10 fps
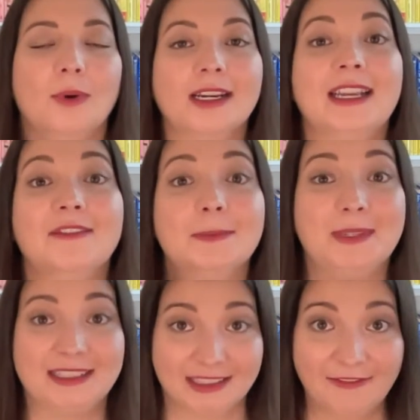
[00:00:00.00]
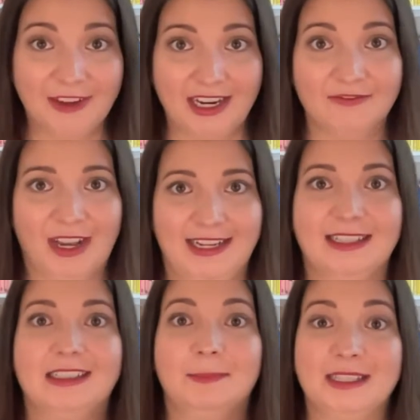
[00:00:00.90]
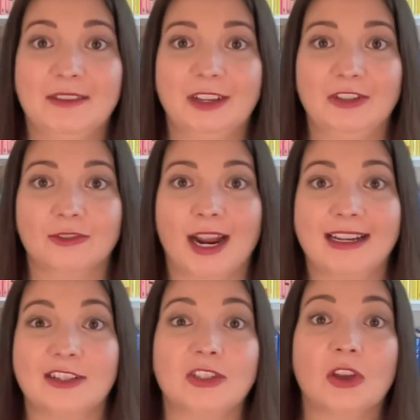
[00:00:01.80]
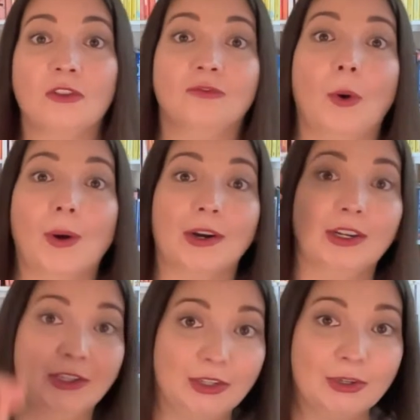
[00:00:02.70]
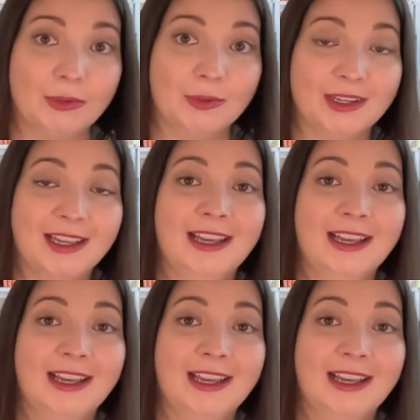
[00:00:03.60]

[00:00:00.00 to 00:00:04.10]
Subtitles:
we're gonna give specific advice and specific strategies for you,